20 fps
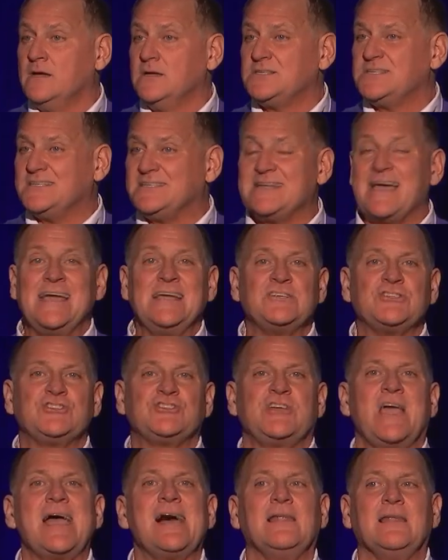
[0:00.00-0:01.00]
Today's
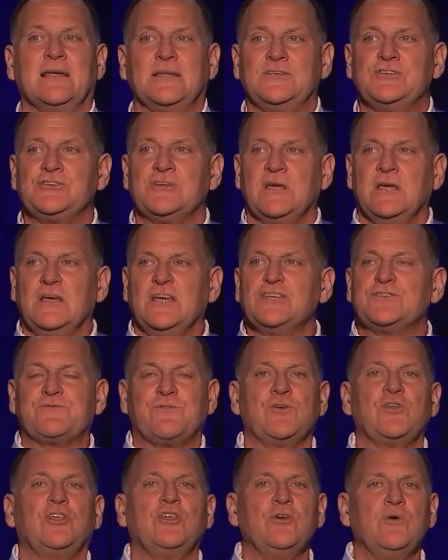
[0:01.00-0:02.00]
challenge is
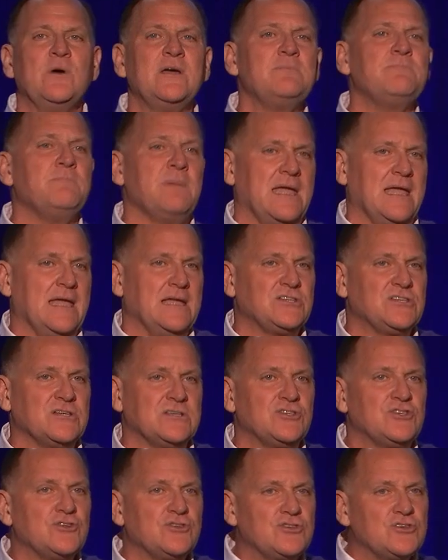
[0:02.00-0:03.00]
for you and me to
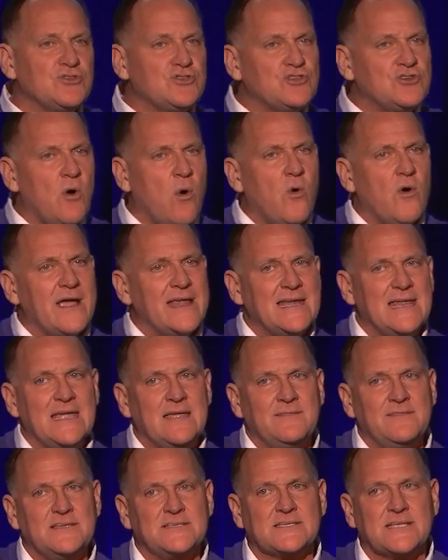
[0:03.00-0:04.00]
join
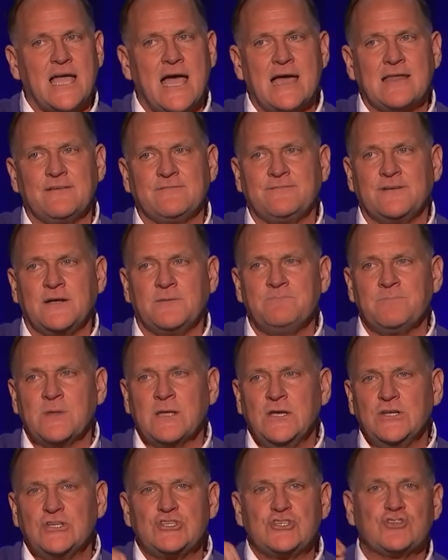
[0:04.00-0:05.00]
in this kind of a
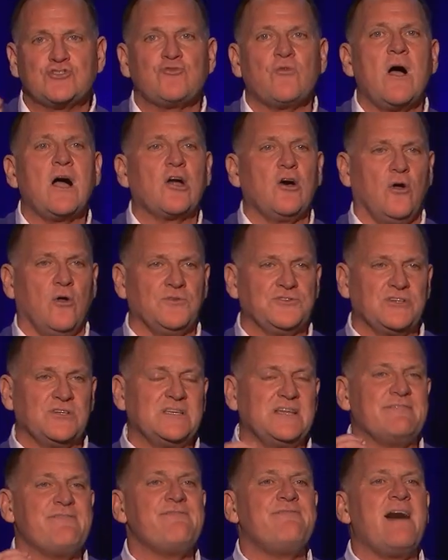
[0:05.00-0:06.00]
struggle to
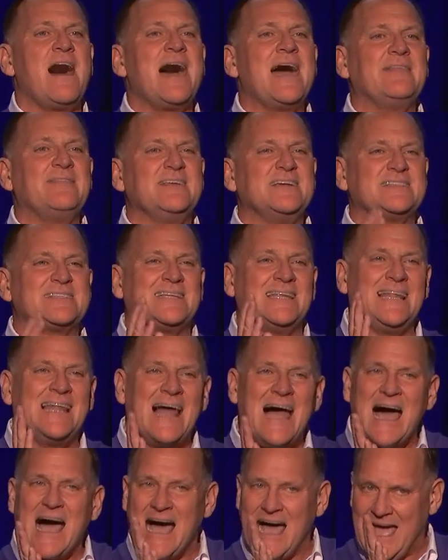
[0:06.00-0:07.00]
define this
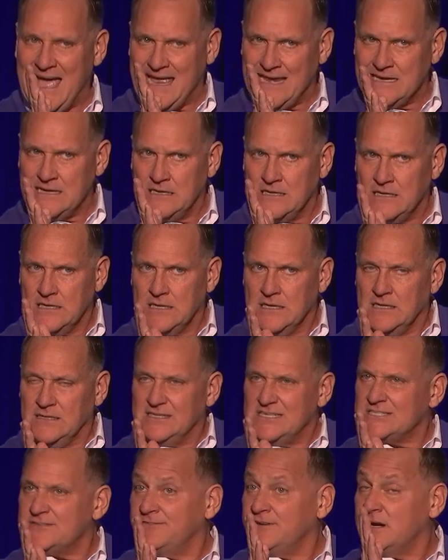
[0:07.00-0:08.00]
line,
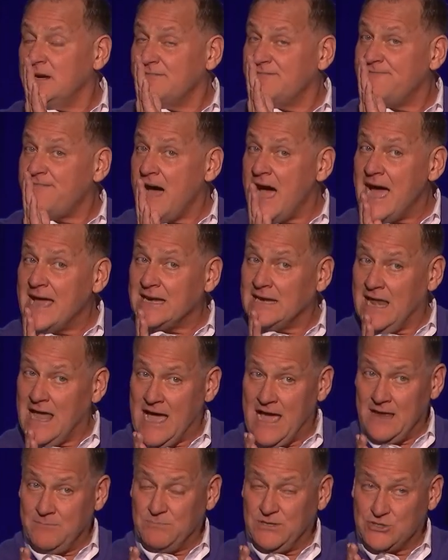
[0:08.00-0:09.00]
this very fine
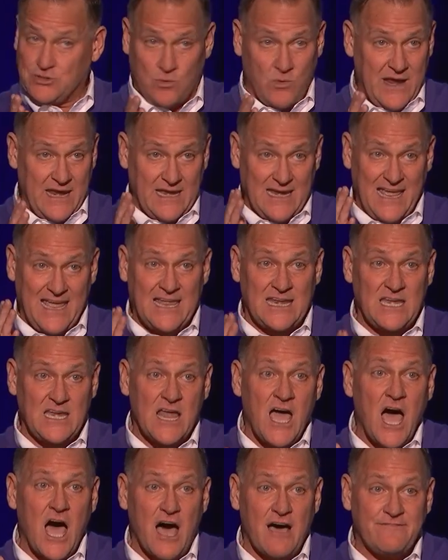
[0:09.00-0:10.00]
line between
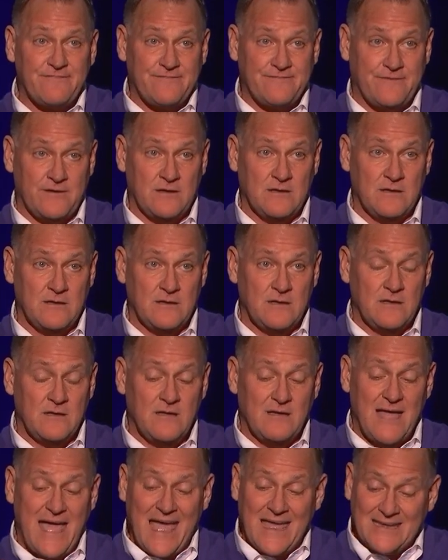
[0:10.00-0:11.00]
enough
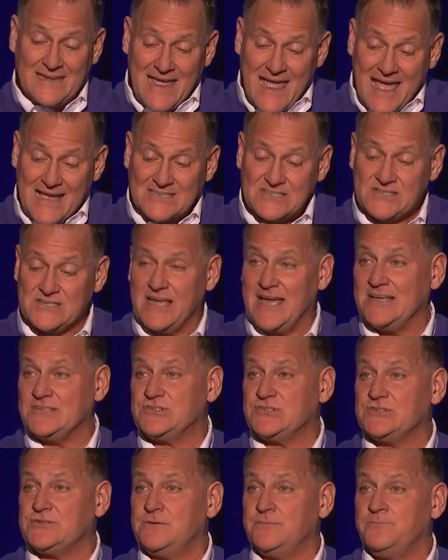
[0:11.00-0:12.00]
and
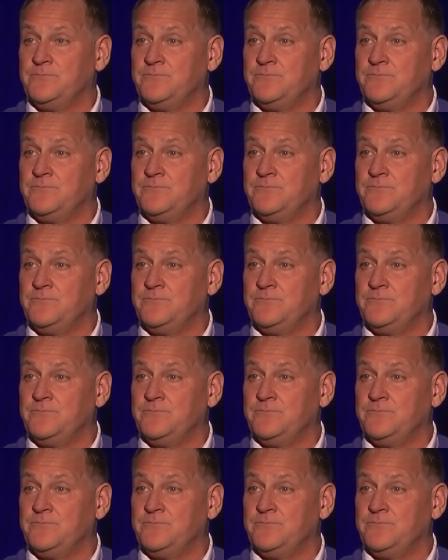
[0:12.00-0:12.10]
excess.